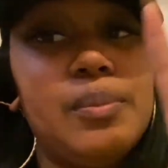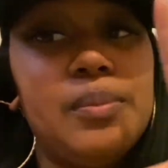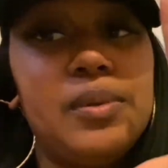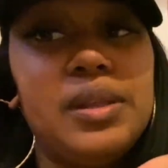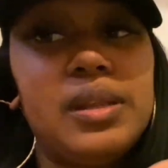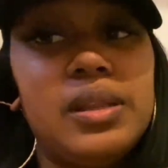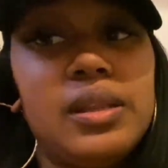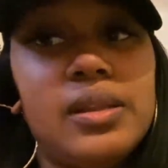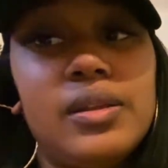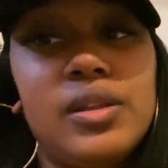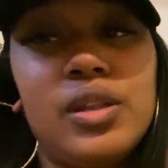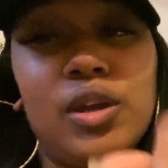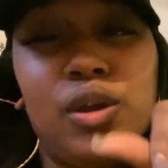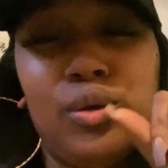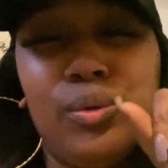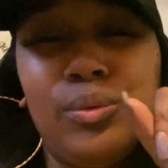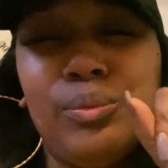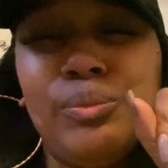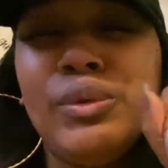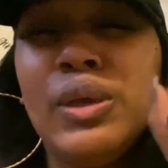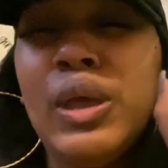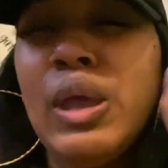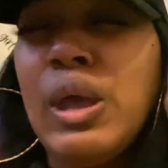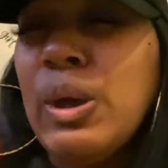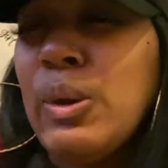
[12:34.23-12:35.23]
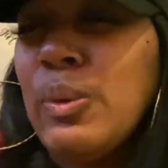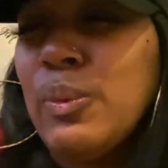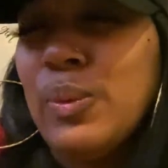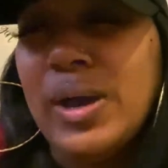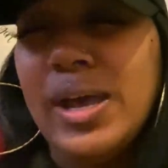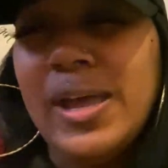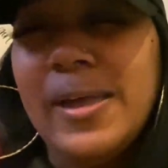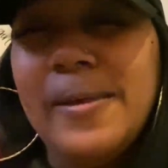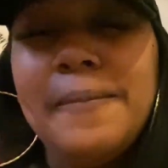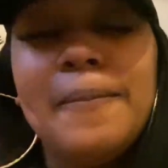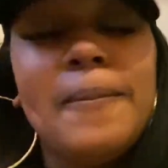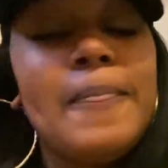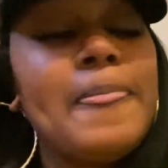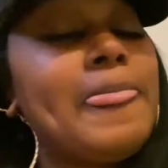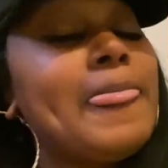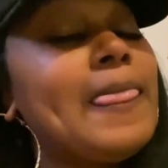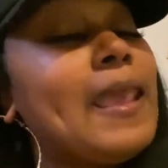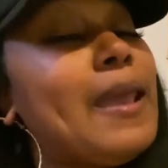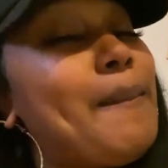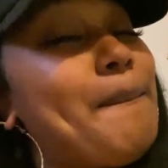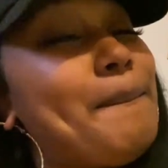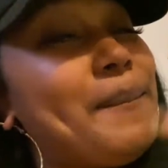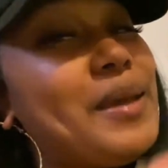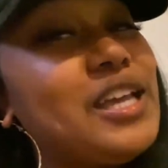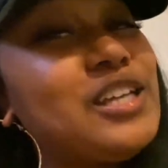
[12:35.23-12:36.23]
below. No, what?
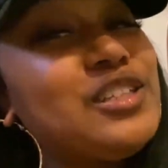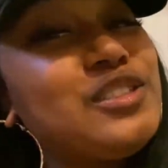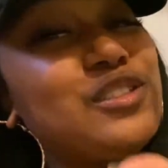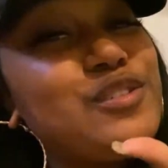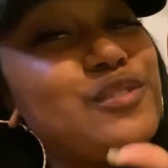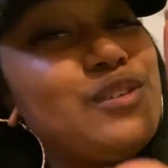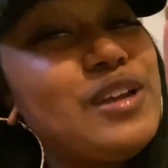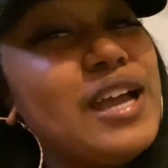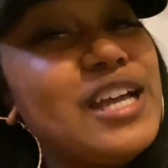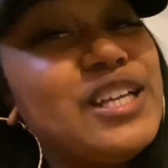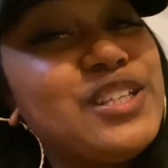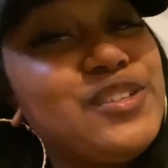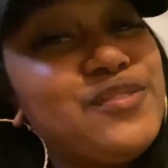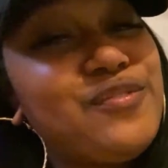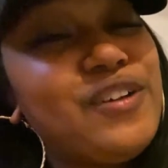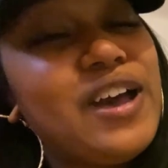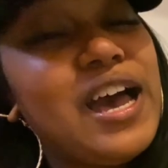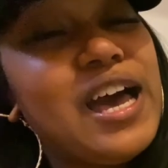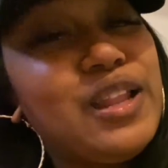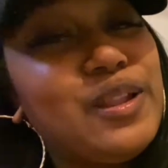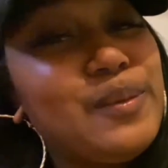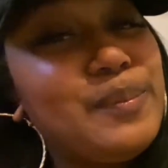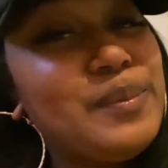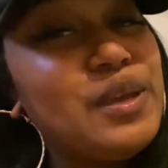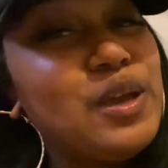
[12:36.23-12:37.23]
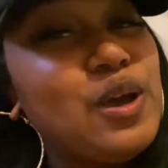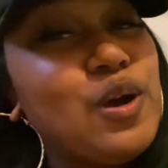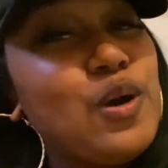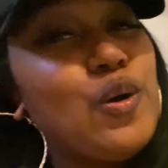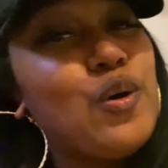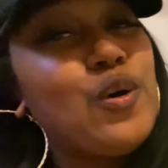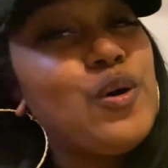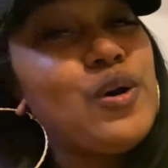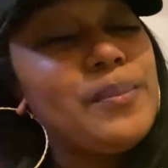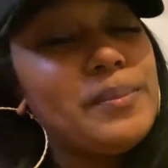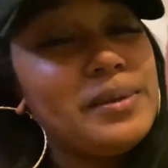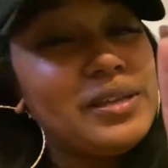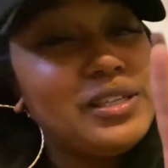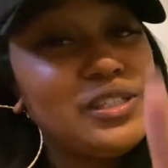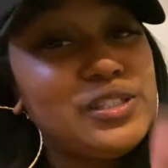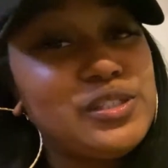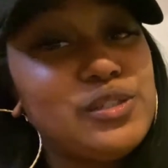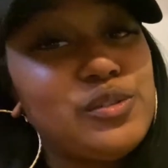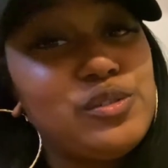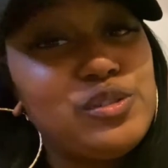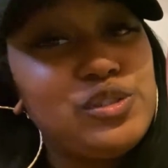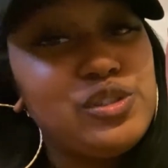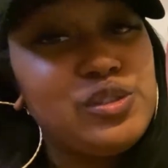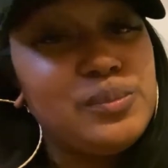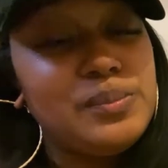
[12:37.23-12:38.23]
Make sure you guys follow me on all my
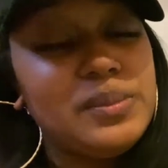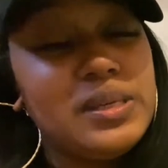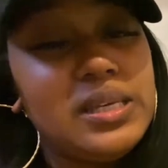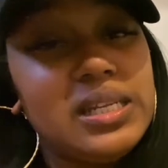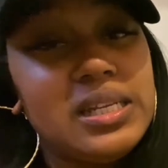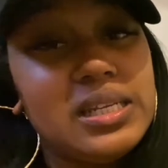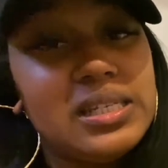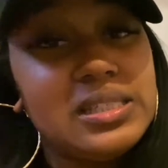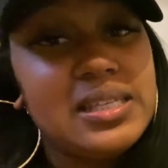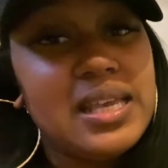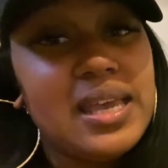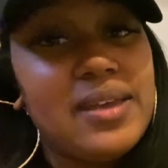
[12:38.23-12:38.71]
social medias.